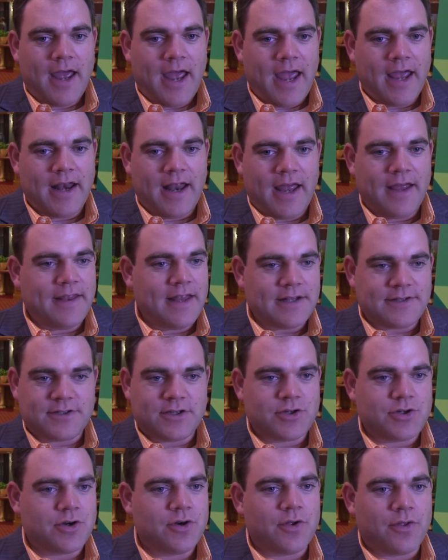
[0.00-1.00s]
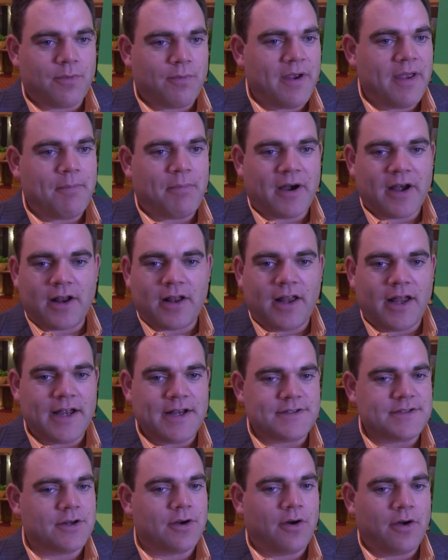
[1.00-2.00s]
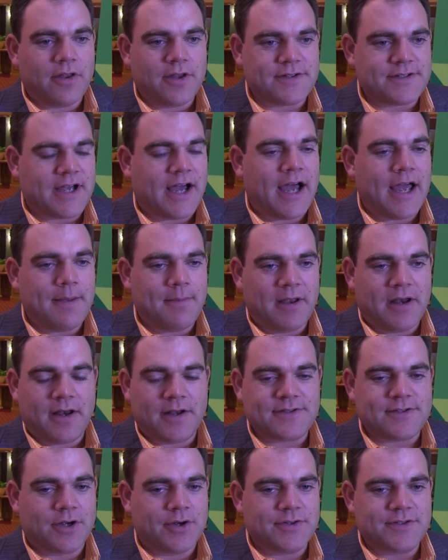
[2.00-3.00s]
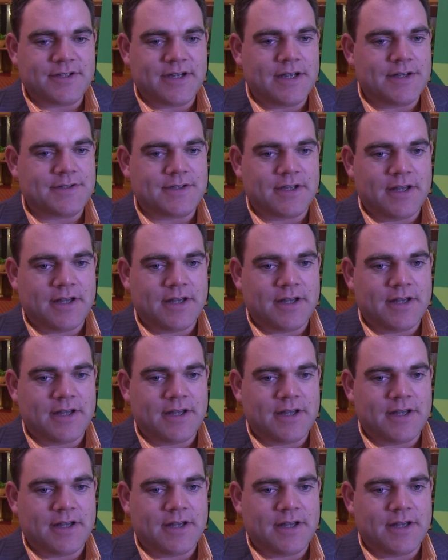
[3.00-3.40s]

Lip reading: And that's the truth. We bring clients in all the time and associates,